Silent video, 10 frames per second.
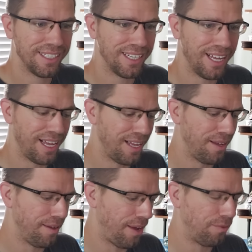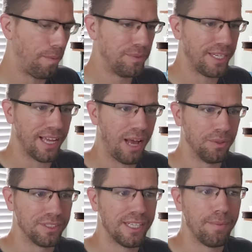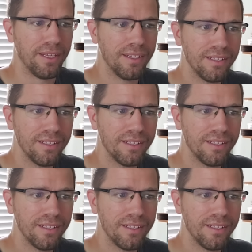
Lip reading: I'm gonna say Kawasemi.